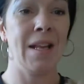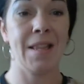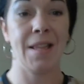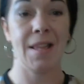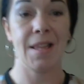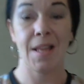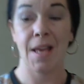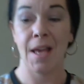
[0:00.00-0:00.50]
I
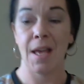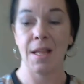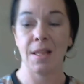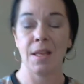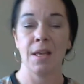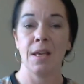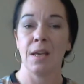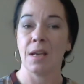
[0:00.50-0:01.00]
said,
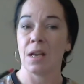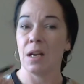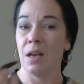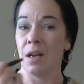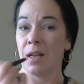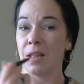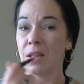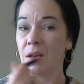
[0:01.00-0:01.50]

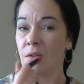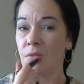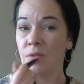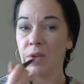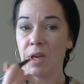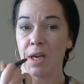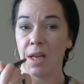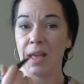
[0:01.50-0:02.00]
glides on
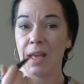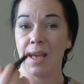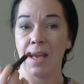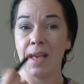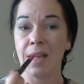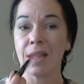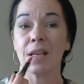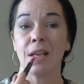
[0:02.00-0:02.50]
really
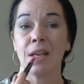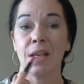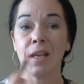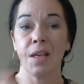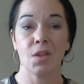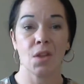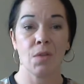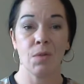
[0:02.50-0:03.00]
easily,
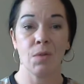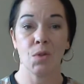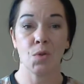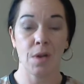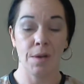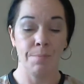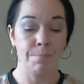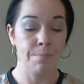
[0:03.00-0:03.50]
so it
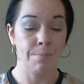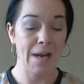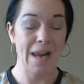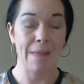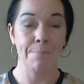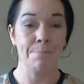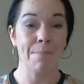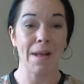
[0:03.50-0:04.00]
took
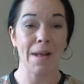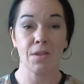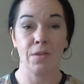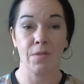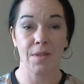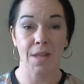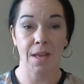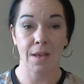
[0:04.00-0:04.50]
a
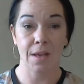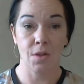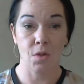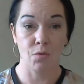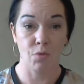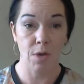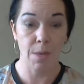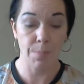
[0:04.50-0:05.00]
massive second to
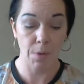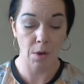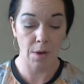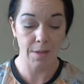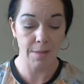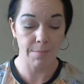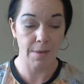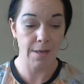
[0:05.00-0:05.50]

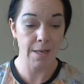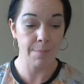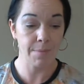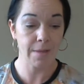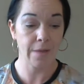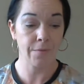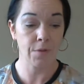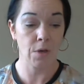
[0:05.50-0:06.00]
reapply to my lips
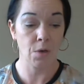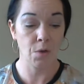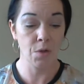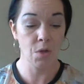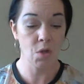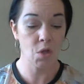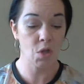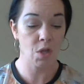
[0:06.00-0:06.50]
after
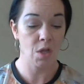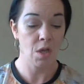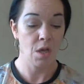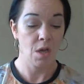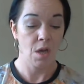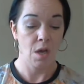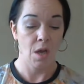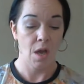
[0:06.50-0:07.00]
lunch.
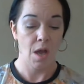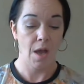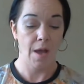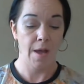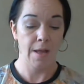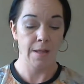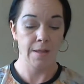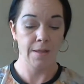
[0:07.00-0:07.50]

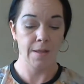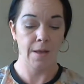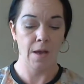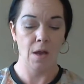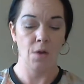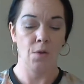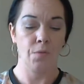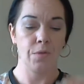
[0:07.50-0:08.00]
And I
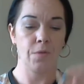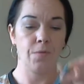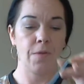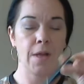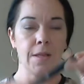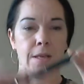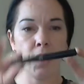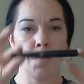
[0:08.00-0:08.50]
love the
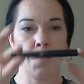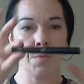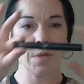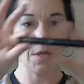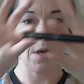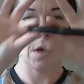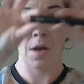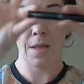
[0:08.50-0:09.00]
fact that it comes
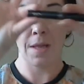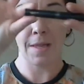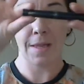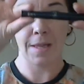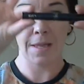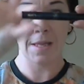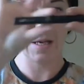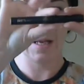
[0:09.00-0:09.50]
in a nice,
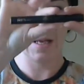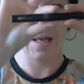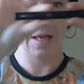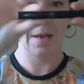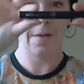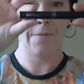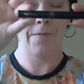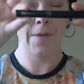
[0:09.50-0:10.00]

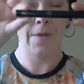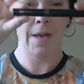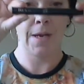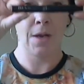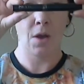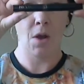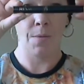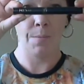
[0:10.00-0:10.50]
sleek, thin,
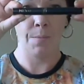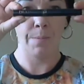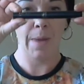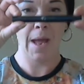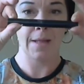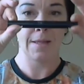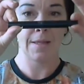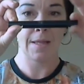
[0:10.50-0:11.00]

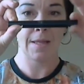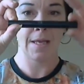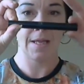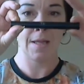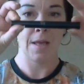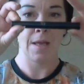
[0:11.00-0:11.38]
compacted